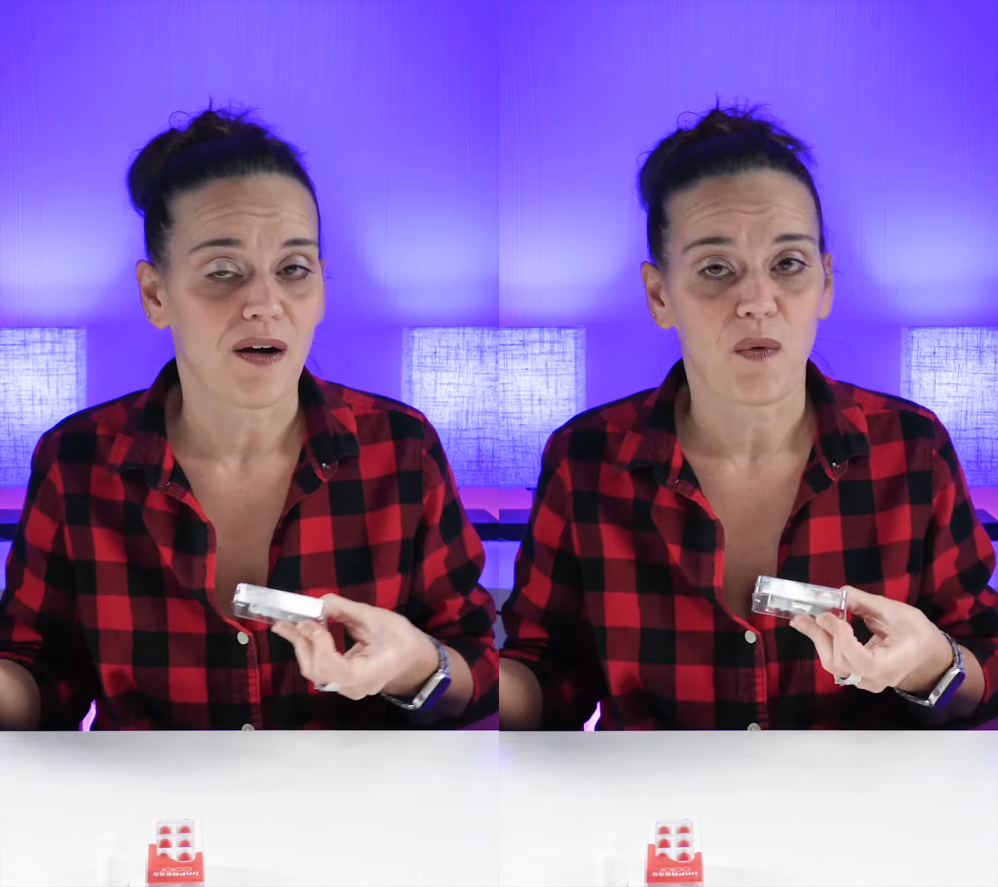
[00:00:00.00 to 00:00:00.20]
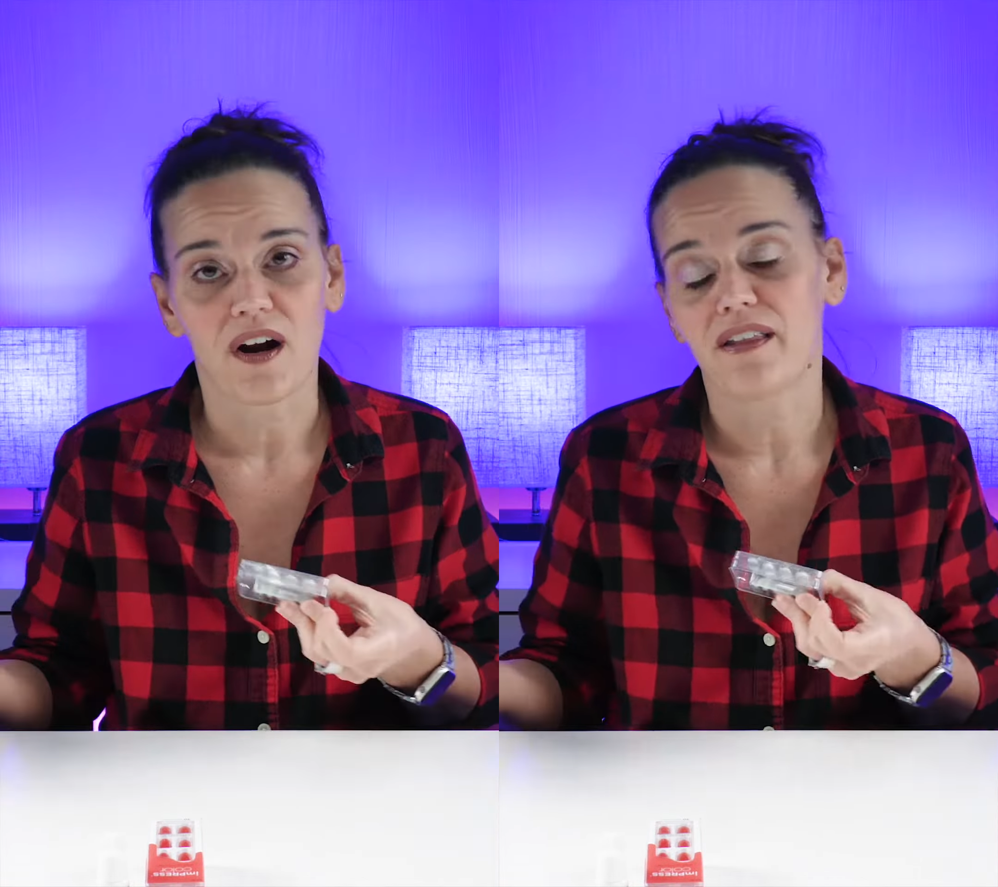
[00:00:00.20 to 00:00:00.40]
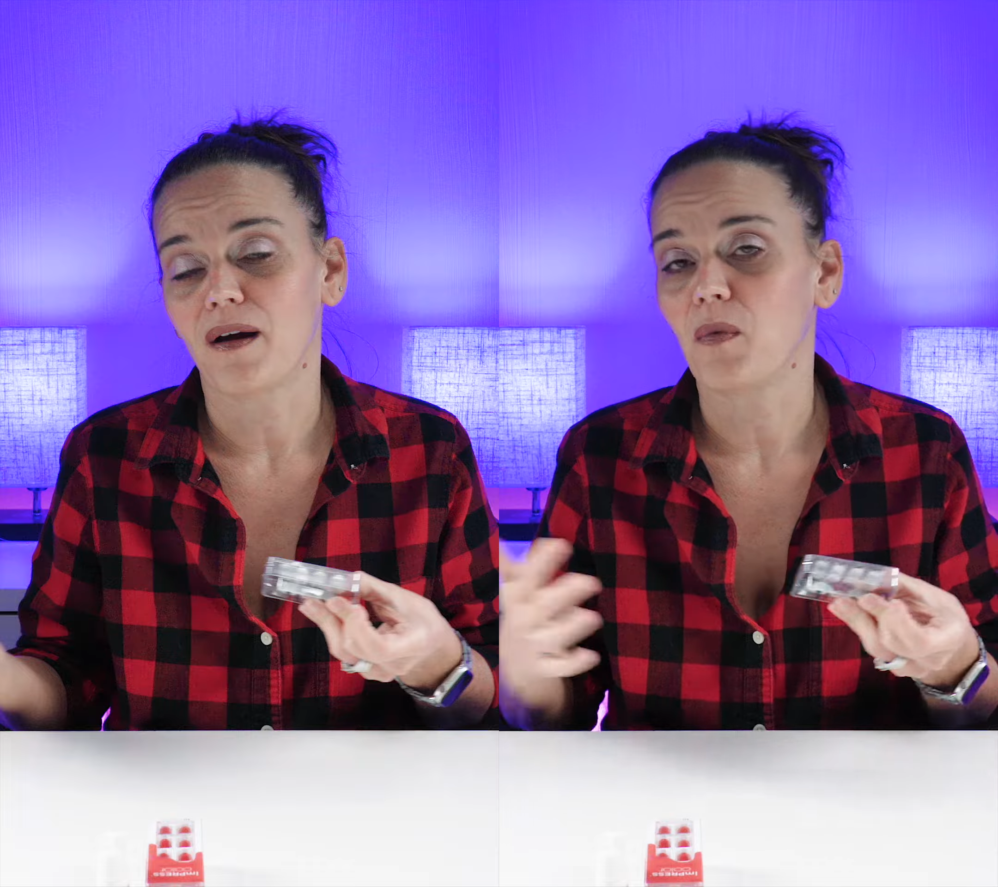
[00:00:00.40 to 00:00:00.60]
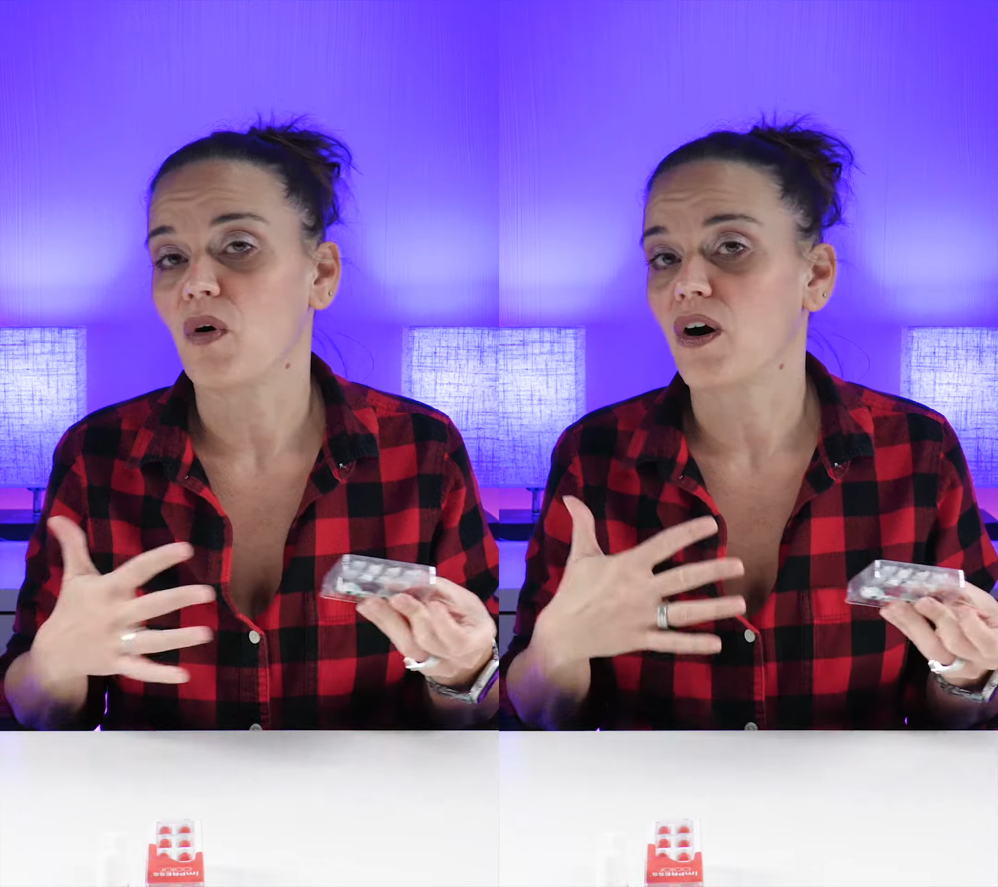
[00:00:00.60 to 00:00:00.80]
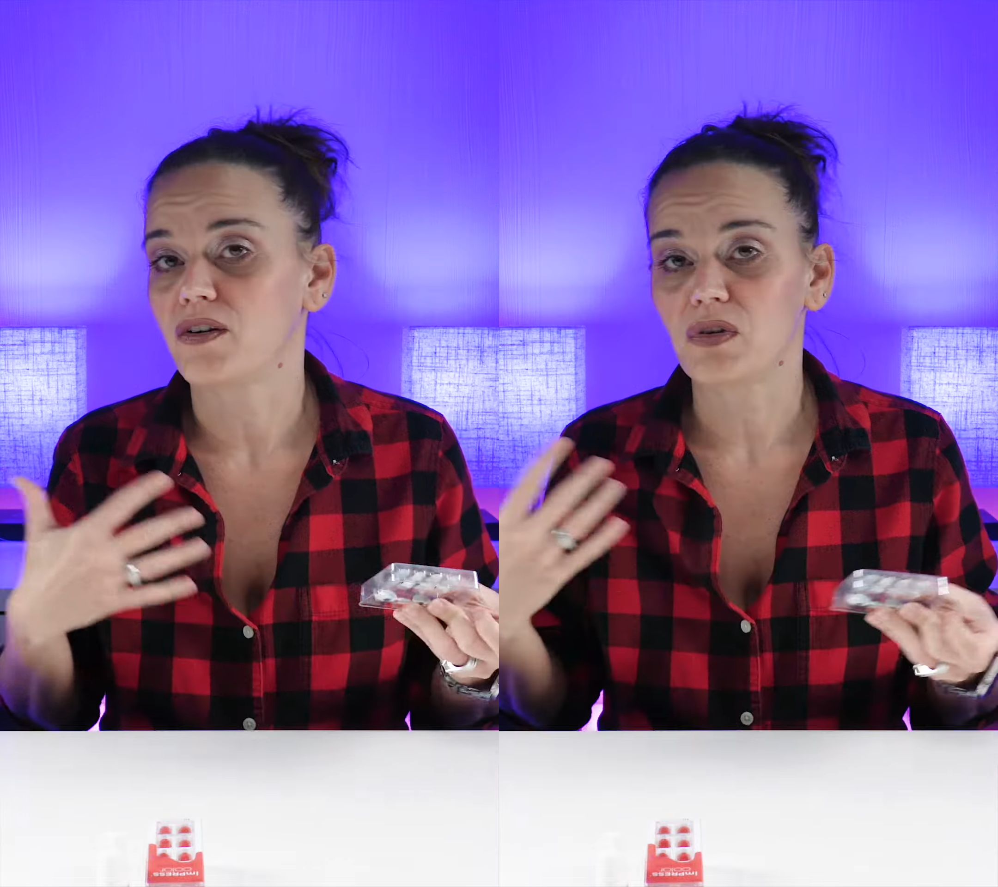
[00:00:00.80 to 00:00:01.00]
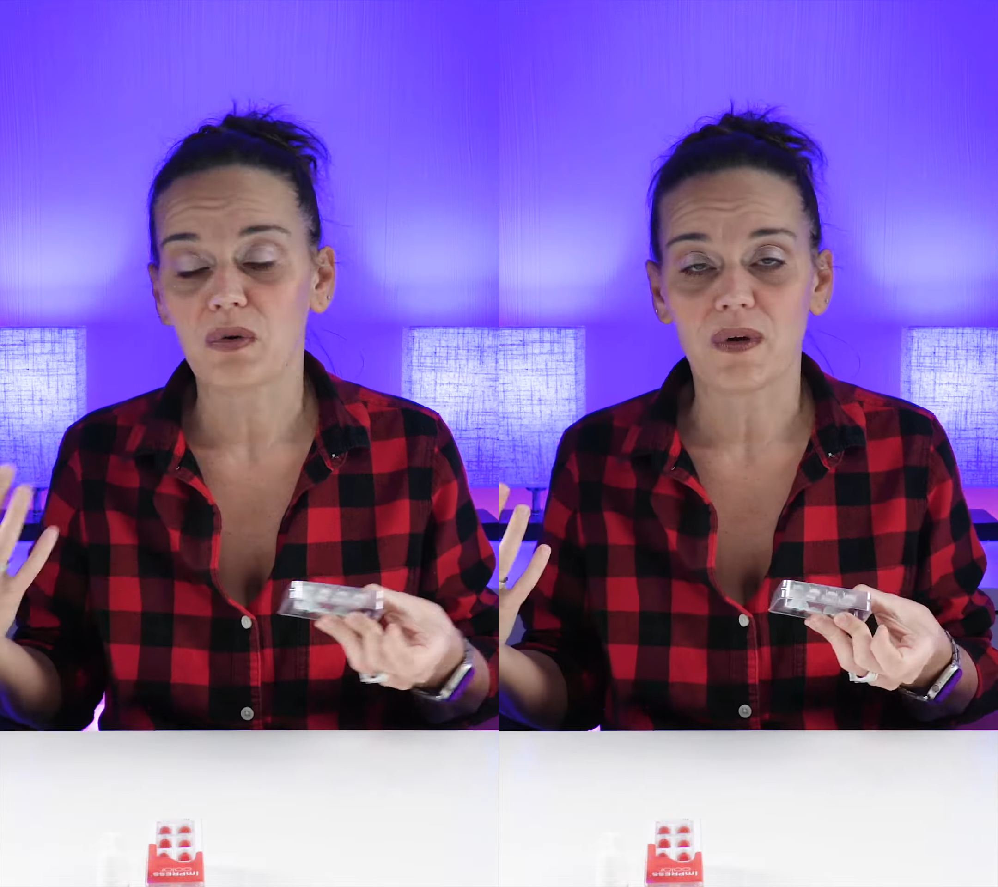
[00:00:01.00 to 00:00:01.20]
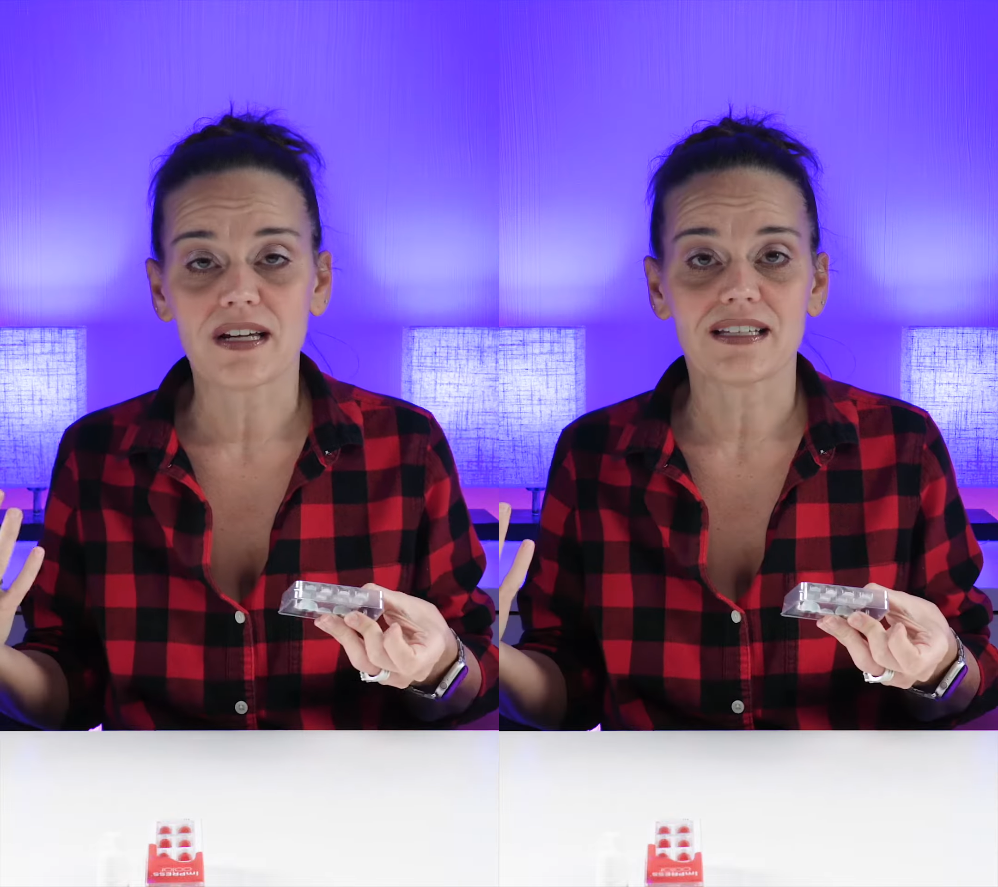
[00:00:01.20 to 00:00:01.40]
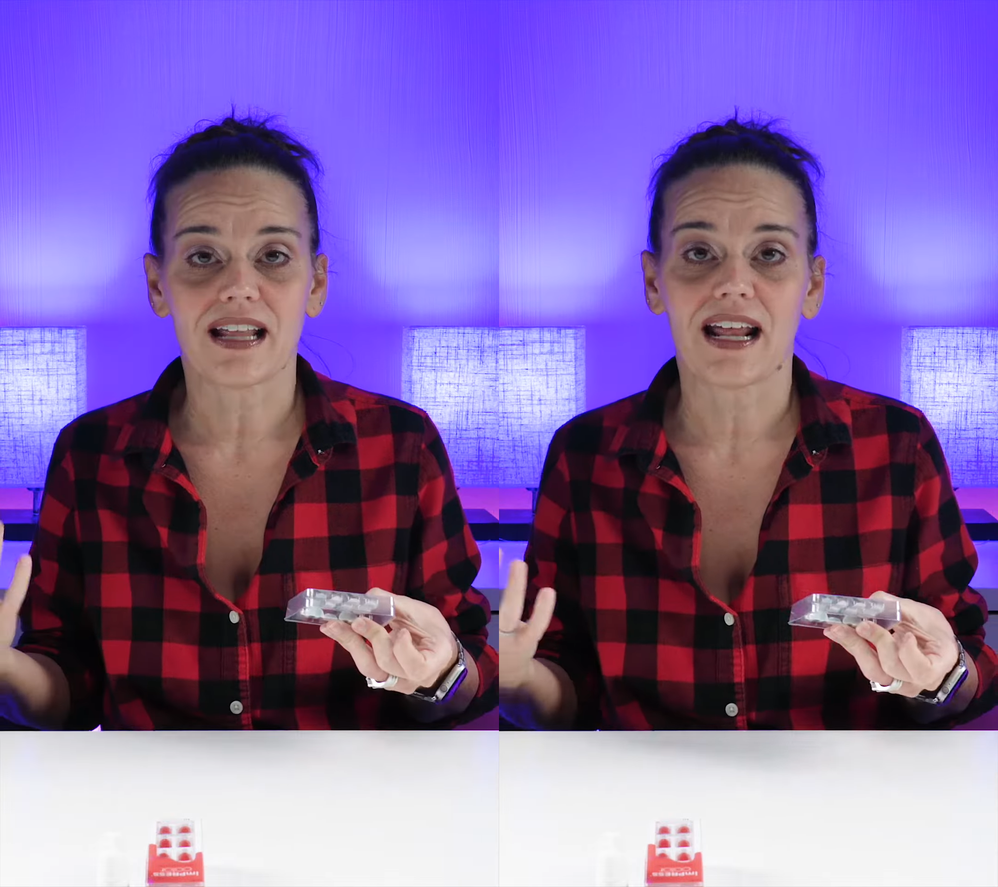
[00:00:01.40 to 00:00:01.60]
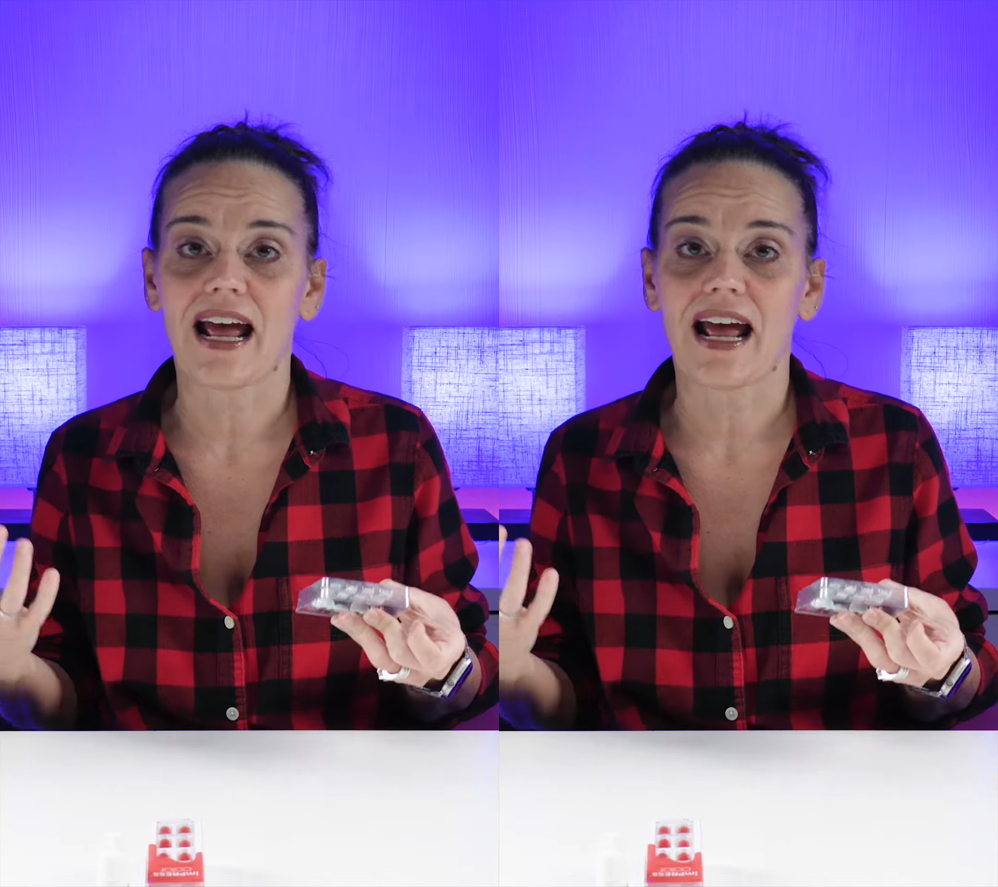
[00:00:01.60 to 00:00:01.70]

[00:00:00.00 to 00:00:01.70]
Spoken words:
wear them or 2 weeks that